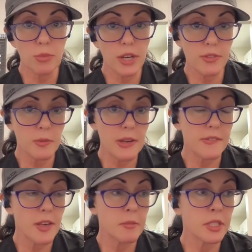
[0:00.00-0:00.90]
pray for my
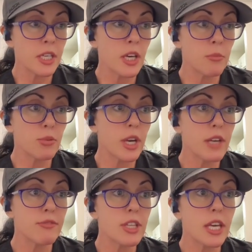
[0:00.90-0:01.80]
family, and pray
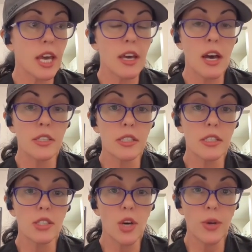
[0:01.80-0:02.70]
for the chaos
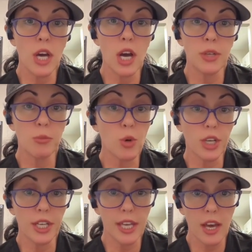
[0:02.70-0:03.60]
that's going on in
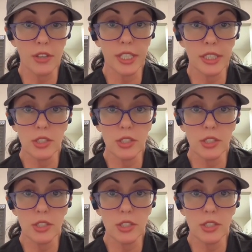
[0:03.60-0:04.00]
Morgan County.